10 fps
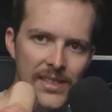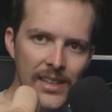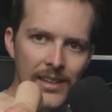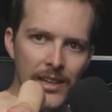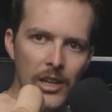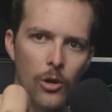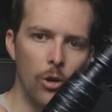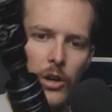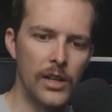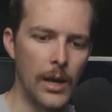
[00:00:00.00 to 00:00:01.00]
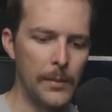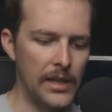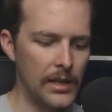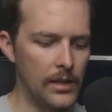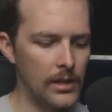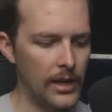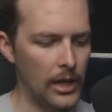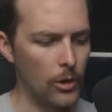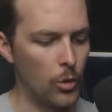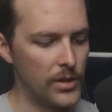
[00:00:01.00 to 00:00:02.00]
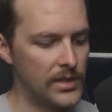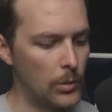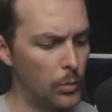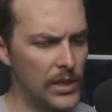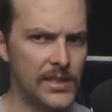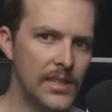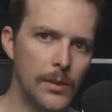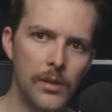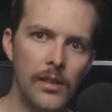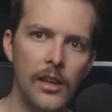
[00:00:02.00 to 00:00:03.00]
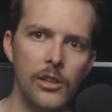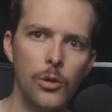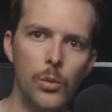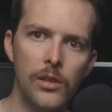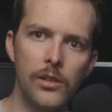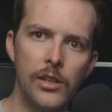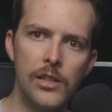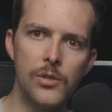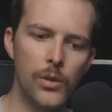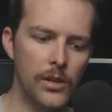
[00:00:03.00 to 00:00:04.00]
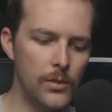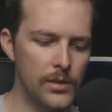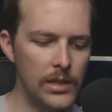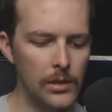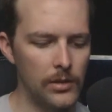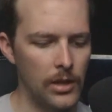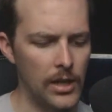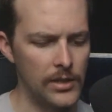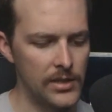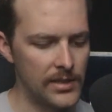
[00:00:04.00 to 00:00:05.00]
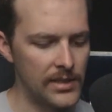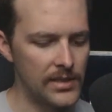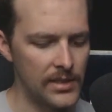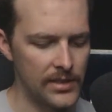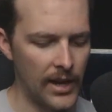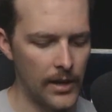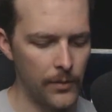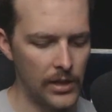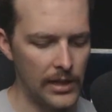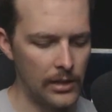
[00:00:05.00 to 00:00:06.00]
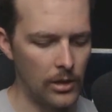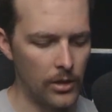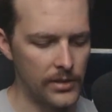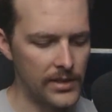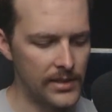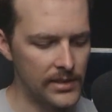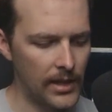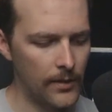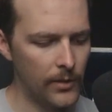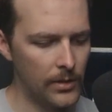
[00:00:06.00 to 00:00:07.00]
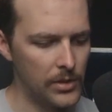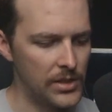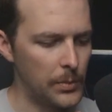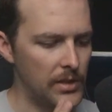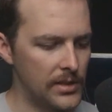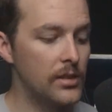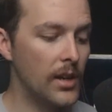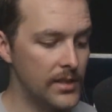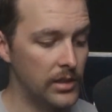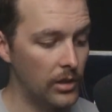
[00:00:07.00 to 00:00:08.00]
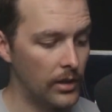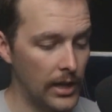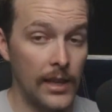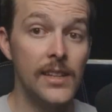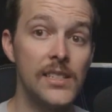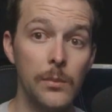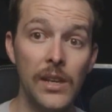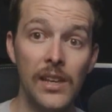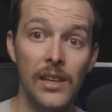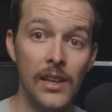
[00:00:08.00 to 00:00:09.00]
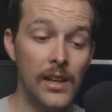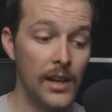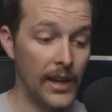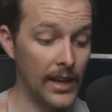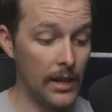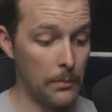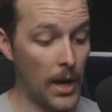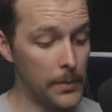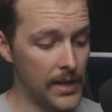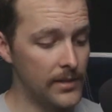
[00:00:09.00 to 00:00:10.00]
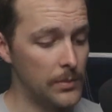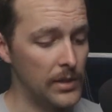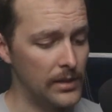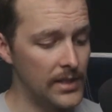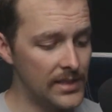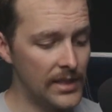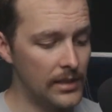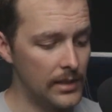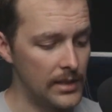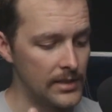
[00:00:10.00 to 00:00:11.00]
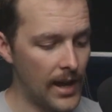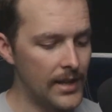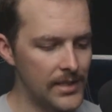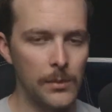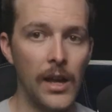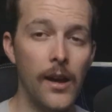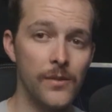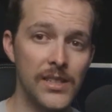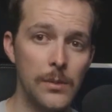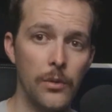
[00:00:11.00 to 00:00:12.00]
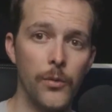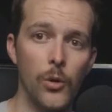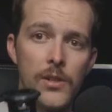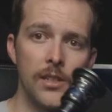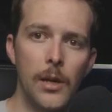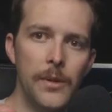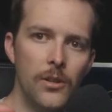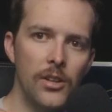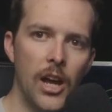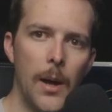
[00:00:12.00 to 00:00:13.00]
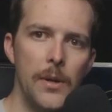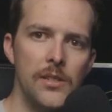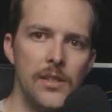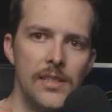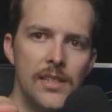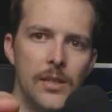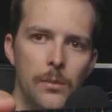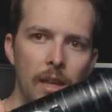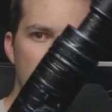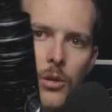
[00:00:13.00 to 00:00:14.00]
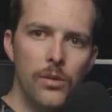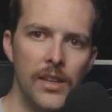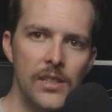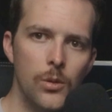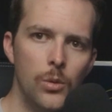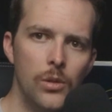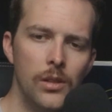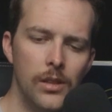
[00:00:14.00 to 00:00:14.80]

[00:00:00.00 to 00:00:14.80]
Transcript: thing? Or, I mean, like, or is this something that you would enjoy using, just this design of it and the artistic side of it? Just because it does look, at least to me, again, it popped out to me, this thing is not something I have seen before. So let me know in the comments, is this something that you think is cool?